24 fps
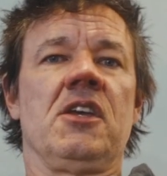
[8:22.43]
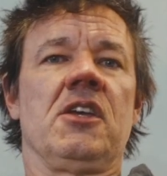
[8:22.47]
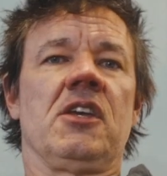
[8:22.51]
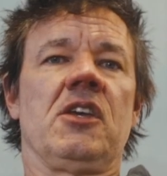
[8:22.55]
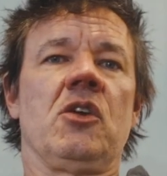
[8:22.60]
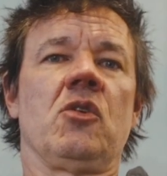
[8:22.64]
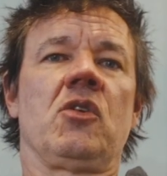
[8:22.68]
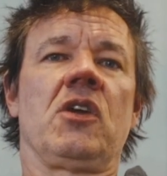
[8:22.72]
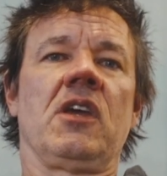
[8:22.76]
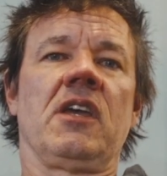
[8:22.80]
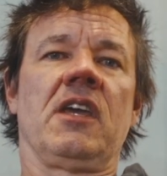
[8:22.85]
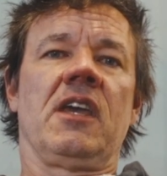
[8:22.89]

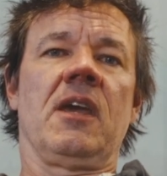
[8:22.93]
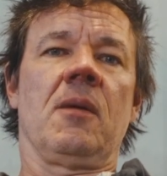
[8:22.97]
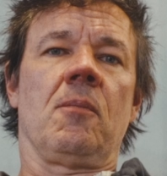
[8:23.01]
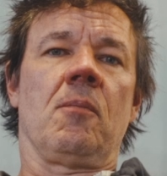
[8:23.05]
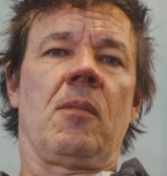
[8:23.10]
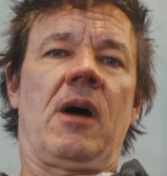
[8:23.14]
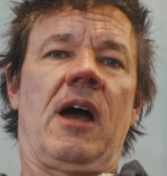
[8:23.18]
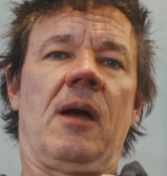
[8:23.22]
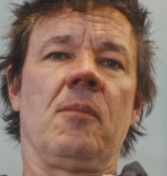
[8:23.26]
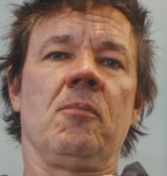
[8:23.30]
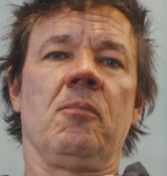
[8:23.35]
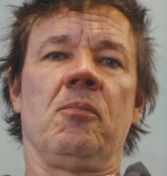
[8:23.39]
You can get
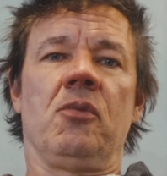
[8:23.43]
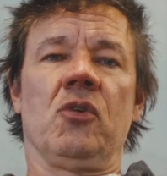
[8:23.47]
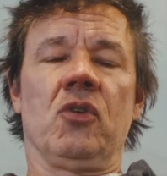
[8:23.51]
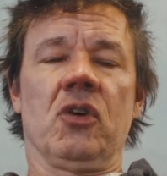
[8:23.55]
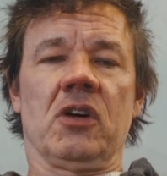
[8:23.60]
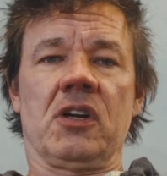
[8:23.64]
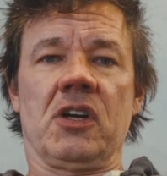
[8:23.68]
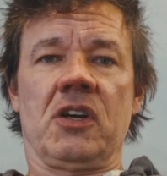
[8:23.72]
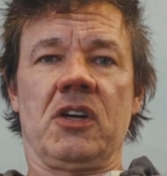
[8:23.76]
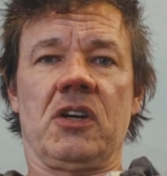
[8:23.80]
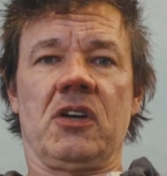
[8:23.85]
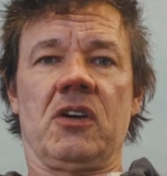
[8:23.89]
my
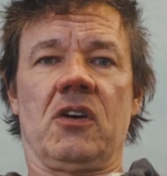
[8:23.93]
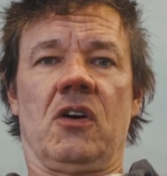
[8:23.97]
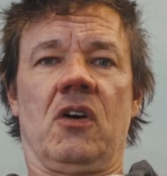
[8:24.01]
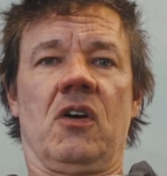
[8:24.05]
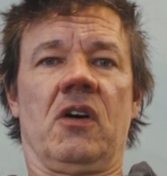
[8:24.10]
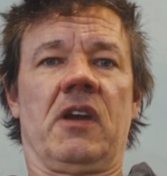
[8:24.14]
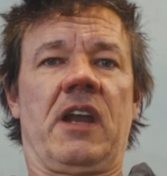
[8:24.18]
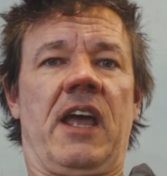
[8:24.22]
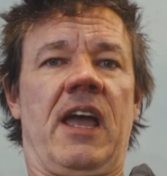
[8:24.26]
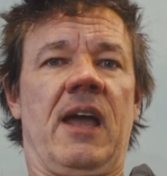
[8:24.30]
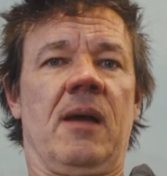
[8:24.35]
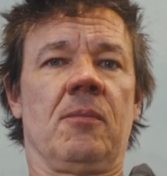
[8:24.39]
book
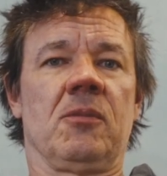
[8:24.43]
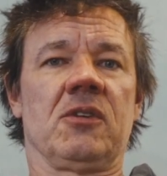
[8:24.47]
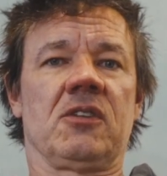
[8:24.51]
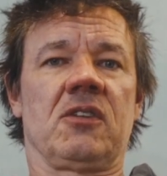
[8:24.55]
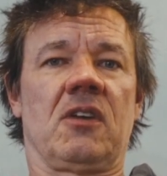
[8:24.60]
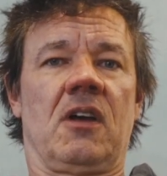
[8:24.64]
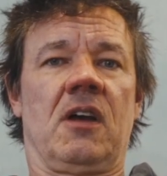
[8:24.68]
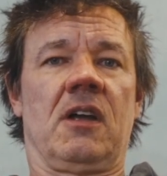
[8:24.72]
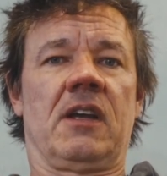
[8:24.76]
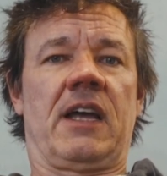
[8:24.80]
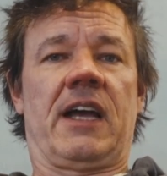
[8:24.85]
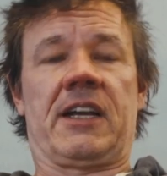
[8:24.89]
on
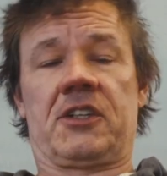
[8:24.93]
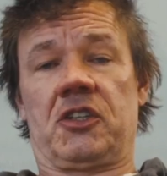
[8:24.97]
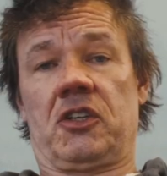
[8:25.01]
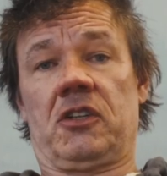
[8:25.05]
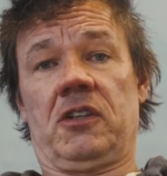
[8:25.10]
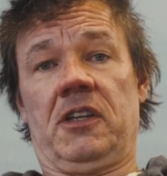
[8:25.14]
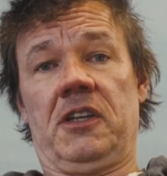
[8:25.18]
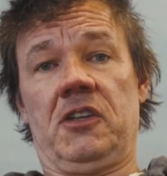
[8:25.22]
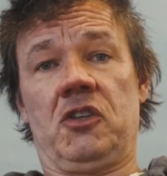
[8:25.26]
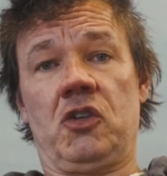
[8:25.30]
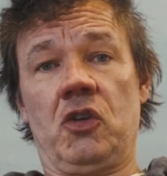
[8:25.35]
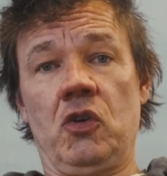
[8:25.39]
Amazon,
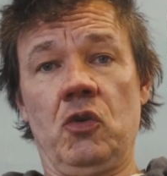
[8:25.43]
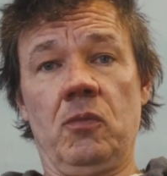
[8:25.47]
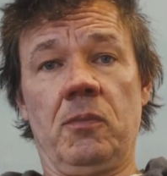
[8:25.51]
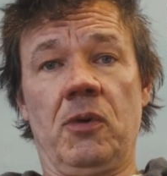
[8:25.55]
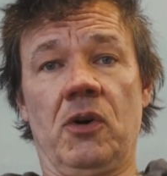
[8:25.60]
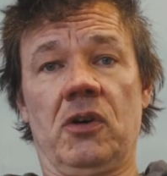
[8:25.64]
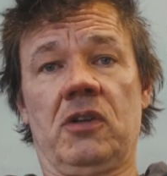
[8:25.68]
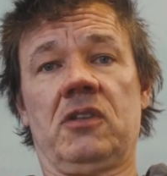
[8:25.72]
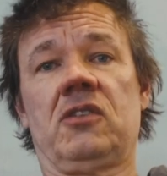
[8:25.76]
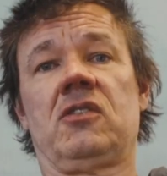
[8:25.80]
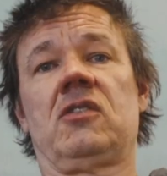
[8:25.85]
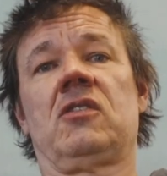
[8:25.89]
actually 2
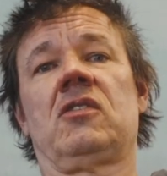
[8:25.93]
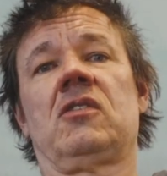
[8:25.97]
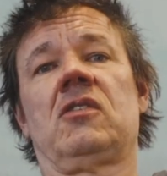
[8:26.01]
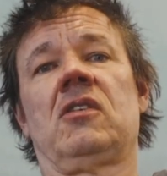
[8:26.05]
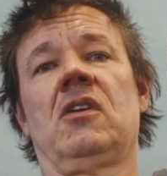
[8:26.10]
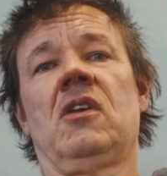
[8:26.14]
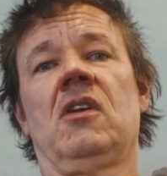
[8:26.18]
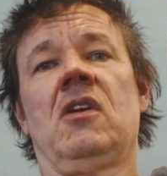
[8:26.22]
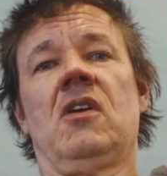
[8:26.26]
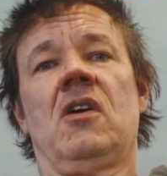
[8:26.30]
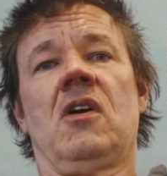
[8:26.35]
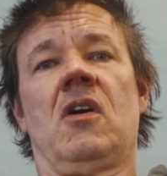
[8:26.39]
books
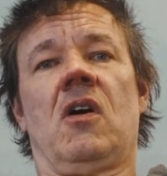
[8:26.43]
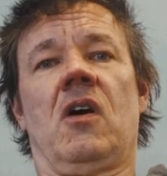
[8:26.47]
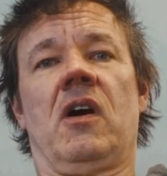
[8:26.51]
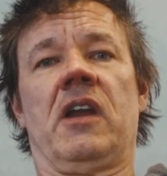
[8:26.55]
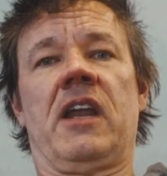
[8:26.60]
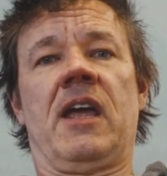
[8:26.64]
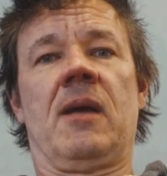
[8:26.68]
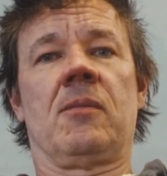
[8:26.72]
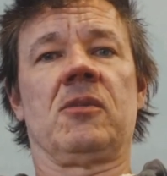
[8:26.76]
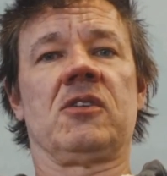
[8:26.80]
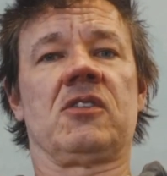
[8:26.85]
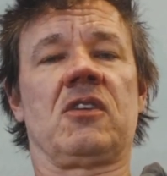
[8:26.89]

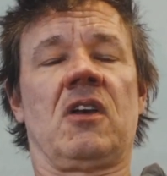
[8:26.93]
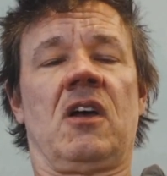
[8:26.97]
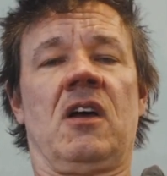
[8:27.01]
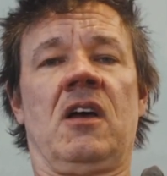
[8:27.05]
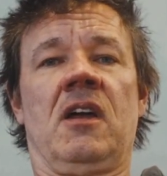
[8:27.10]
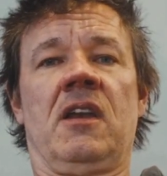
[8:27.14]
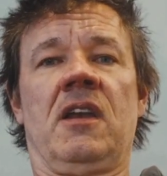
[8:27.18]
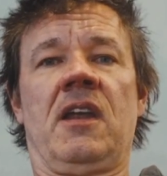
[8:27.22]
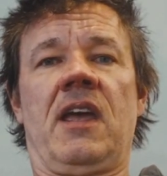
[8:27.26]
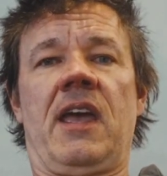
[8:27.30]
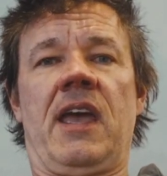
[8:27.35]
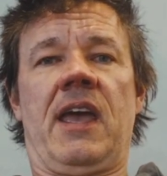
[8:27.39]
on Amazon.